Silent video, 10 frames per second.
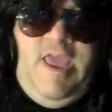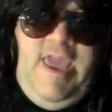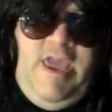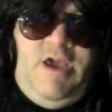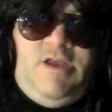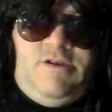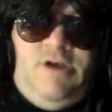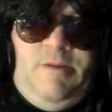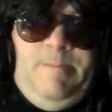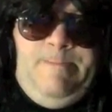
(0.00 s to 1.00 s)
And
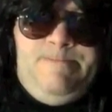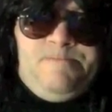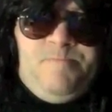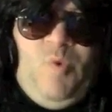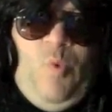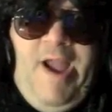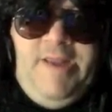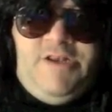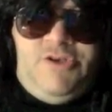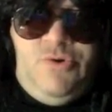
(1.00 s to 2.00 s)
why
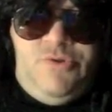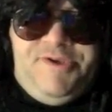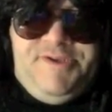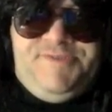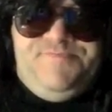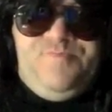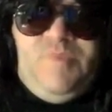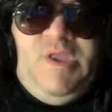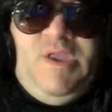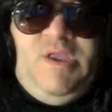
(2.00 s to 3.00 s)
they do this
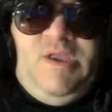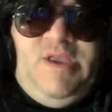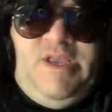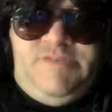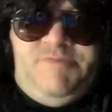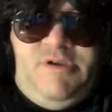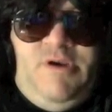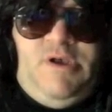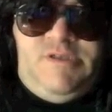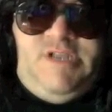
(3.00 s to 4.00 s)
is
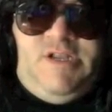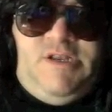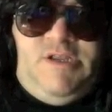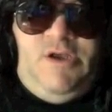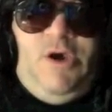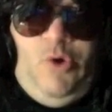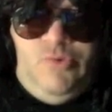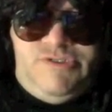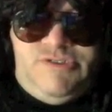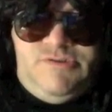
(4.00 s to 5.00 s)
because they need a
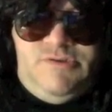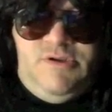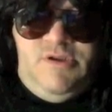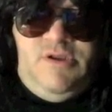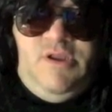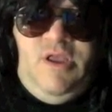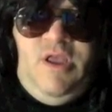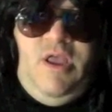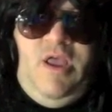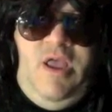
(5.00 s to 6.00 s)
host,
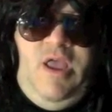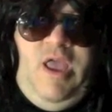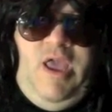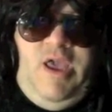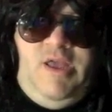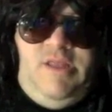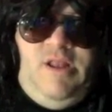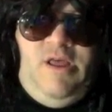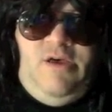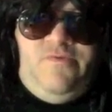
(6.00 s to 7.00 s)
and they
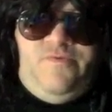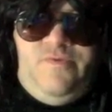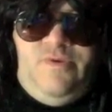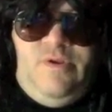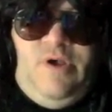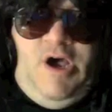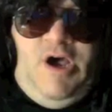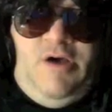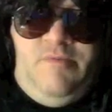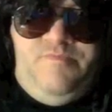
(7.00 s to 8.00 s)
love
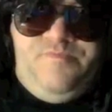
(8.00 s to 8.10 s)
um,